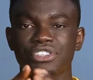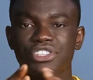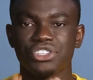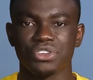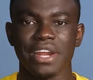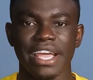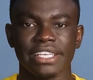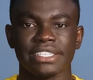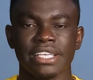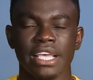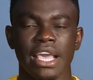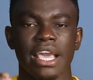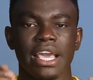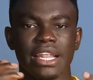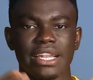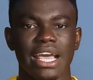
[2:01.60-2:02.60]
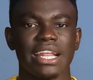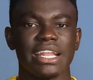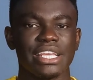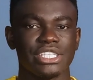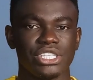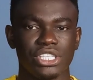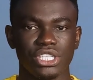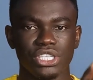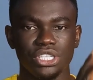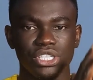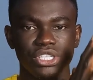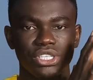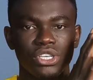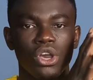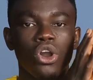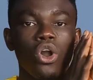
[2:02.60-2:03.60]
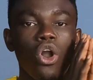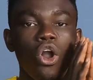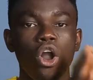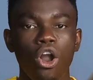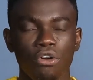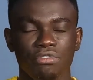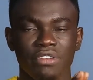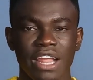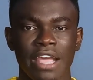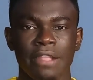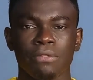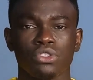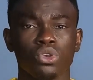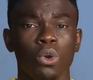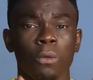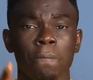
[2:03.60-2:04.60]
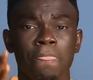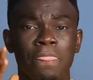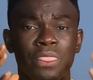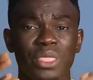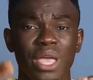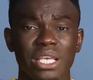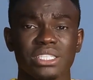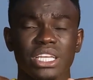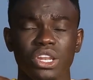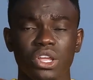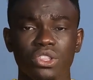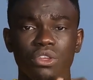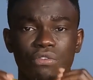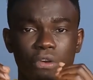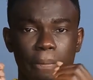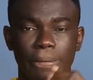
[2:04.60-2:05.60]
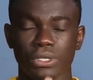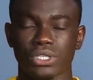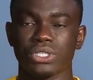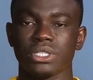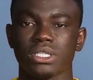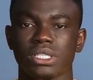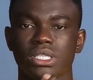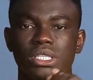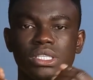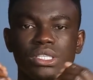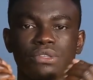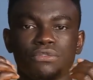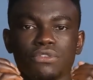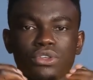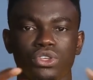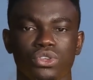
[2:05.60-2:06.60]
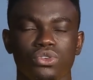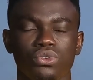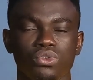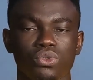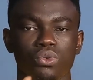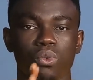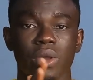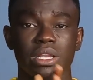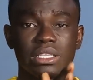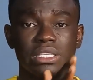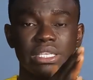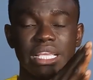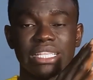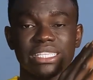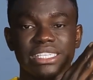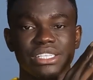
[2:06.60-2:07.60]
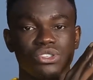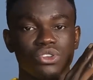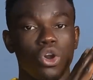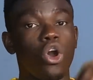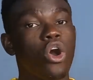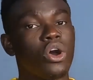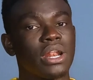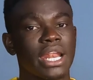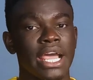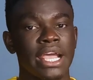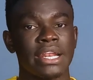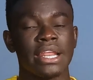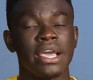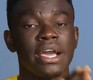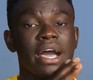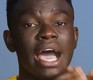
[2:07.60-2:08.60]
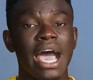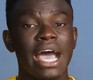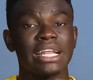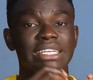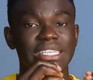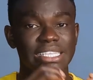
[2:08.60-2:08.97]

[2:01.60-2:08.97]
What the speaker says: stress than it is offline. So there is a lot of opportunities for you once it is online, and